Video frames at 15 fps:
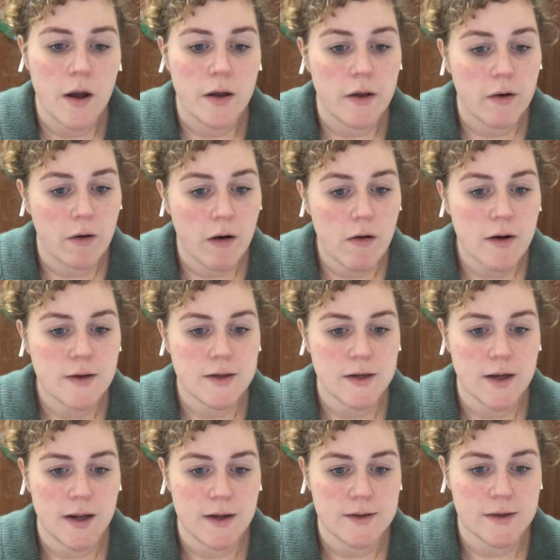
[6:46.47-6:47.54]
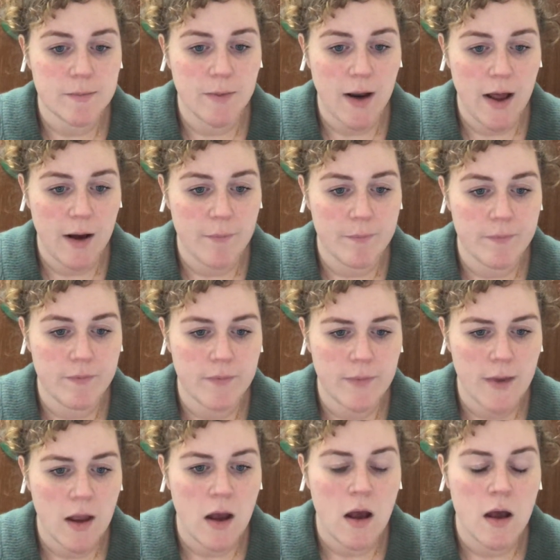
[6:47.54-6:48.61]
You're going to need some lamb.
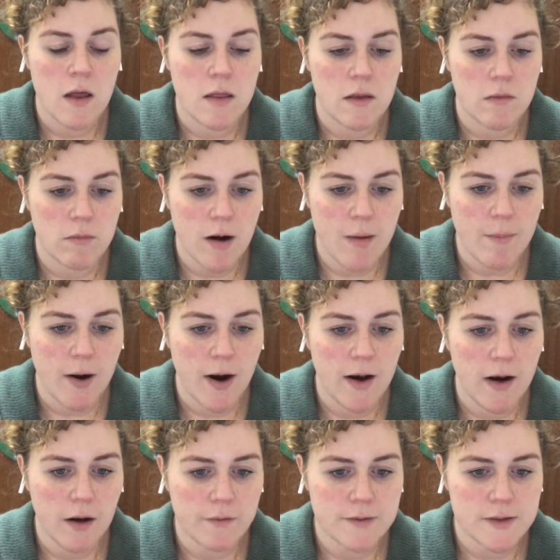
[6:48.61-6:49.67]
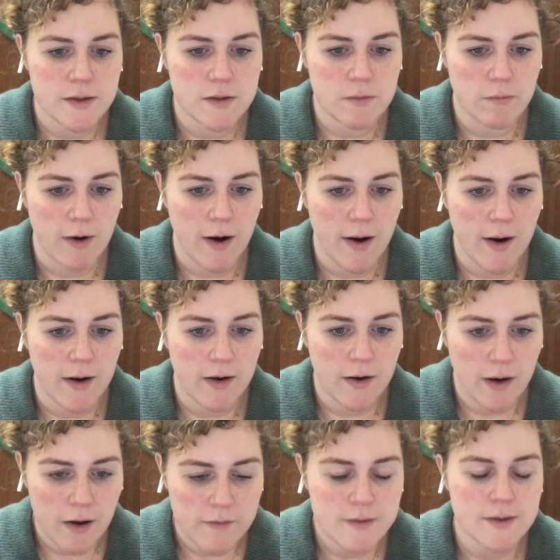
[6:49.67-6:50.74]
The rabbi loves his
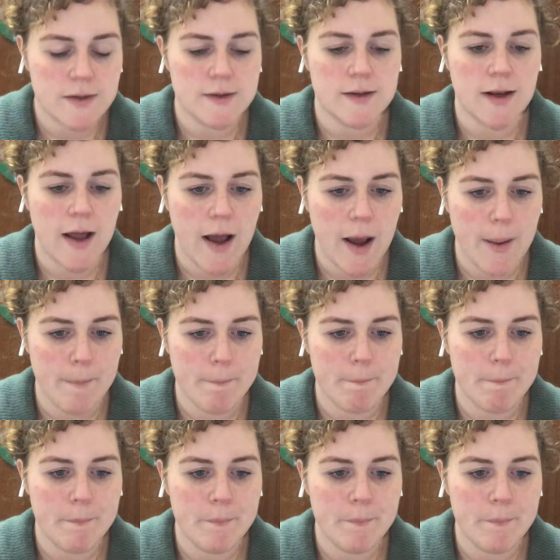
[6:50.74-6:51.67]
lamb."